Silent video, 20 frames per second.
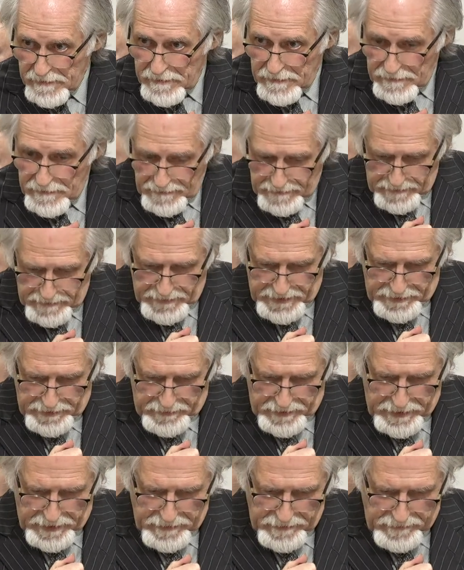something
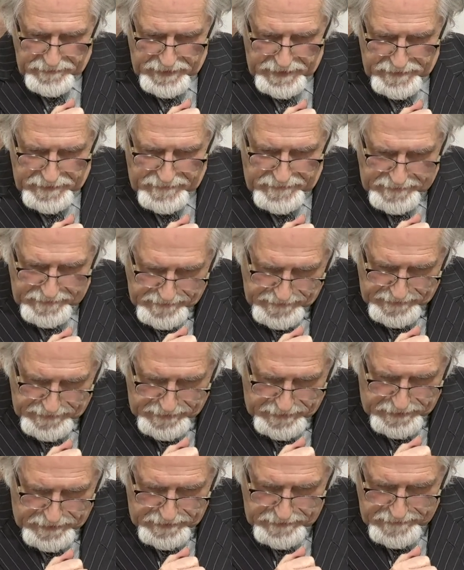we can read. She was a
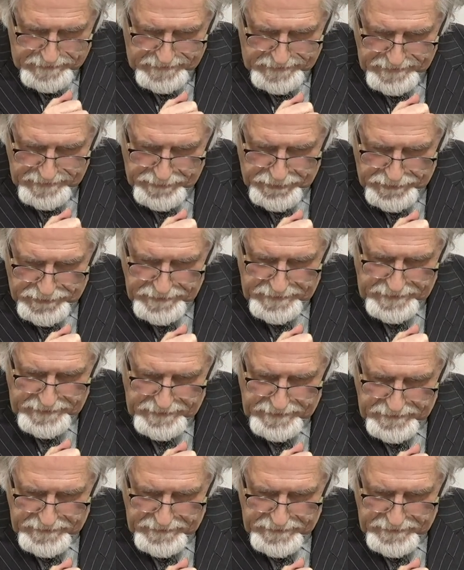huge supporter of